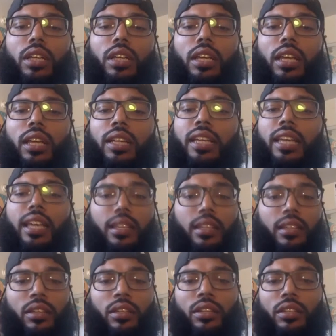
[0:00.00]
again,
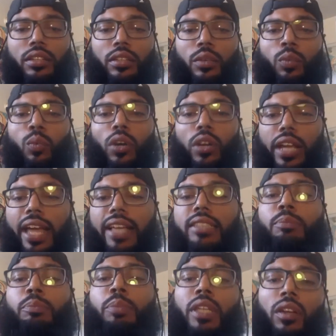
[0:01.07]
the work has
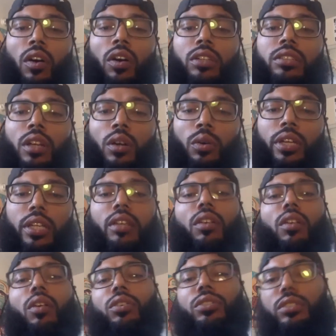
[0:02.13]
been ongoing, and
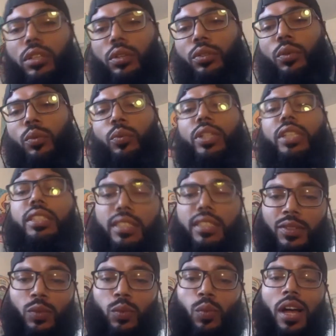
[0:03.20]
also the
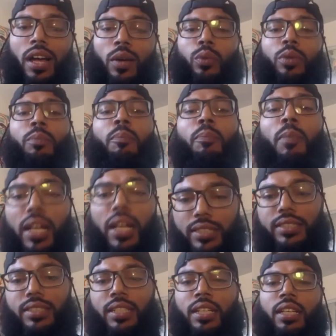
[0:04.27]
reasons why we
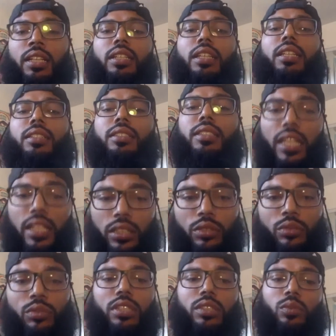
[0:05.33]
must
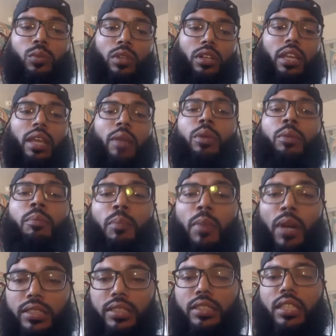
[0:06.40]
continue this work, and we
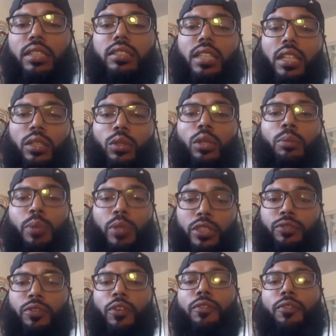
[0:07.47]
must continue to
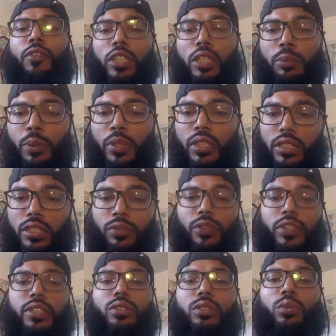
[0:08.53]
push for fully
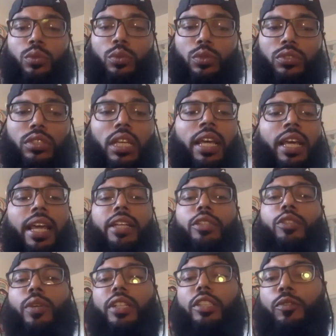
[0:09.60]
police-free schools and
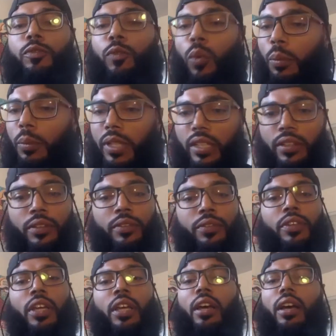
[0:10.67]
transformative
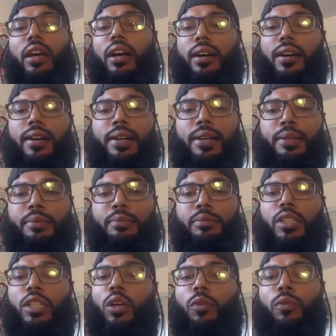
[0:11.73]

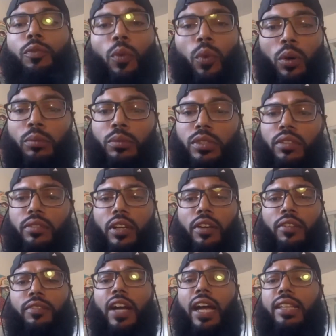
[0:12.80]
forms of
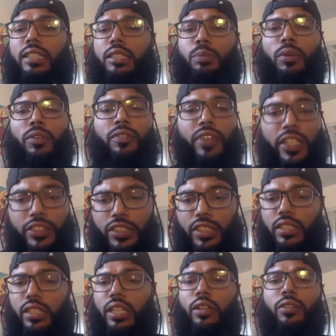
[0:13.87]
violence
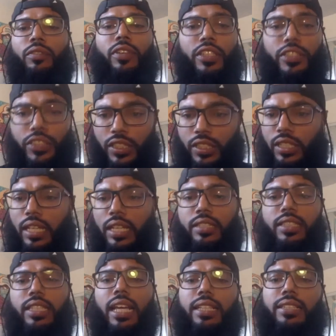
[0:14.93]
prevention, intervention, and
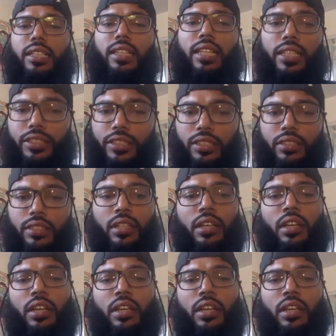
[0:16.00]
de-escalation